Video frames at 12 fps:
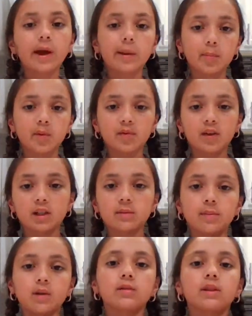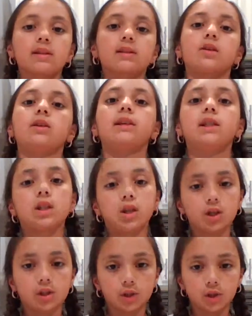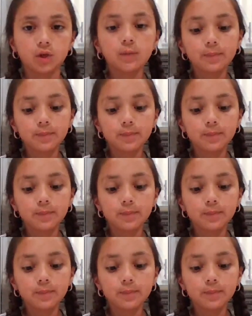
I prefer spoons because they're easier to scoop.